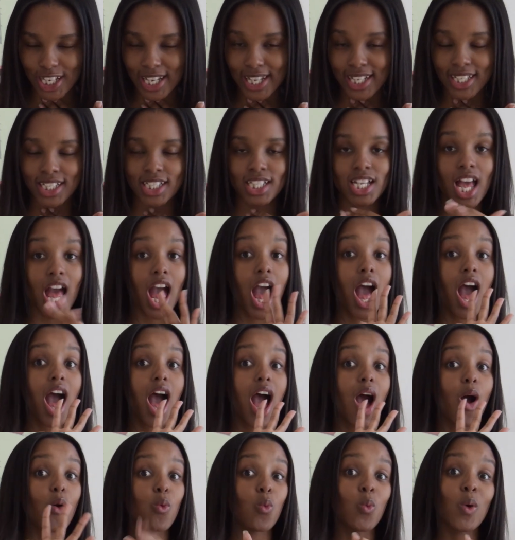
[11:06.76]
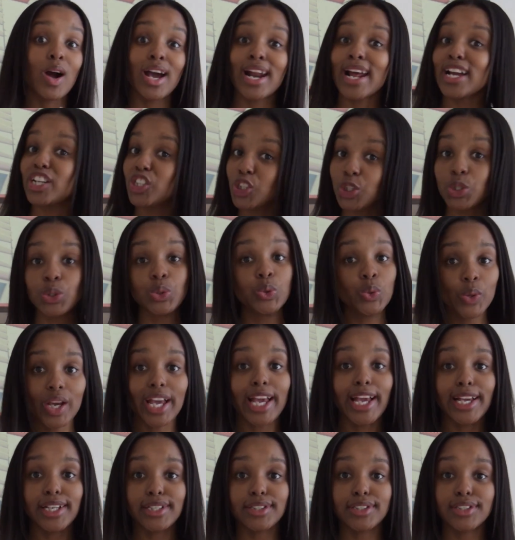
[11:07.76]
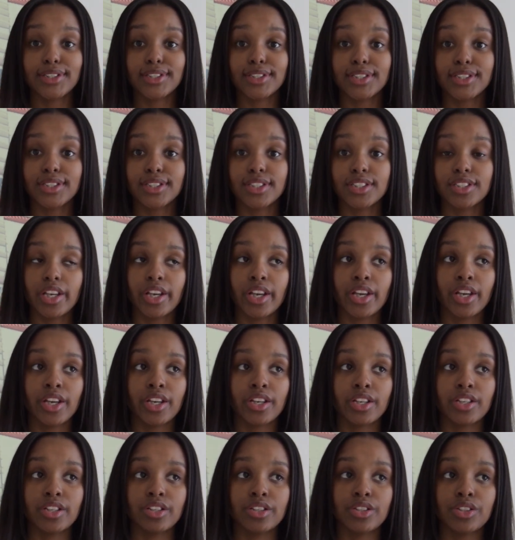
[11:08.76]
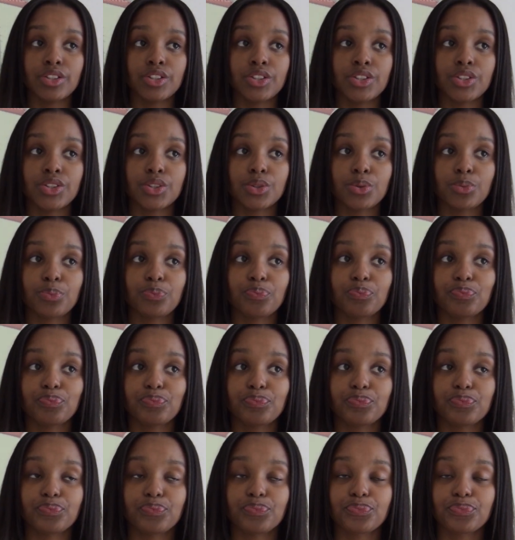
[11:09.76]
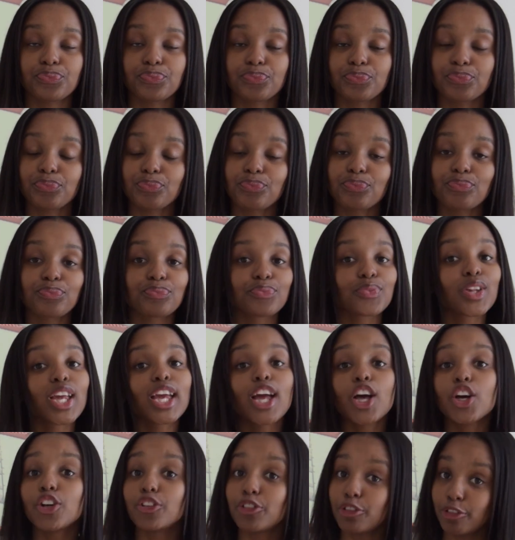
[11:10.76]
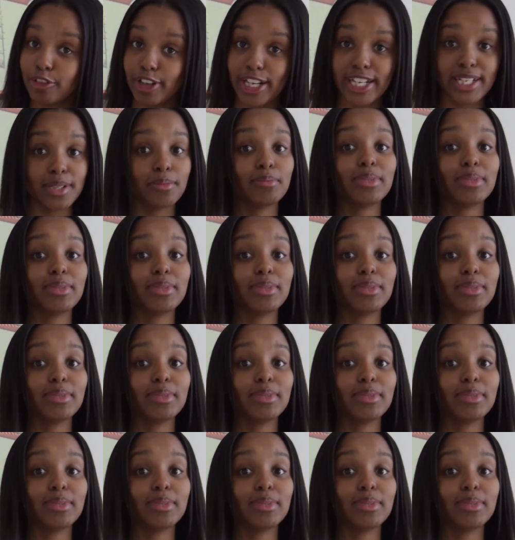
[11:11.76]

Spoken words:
And what I do hate is red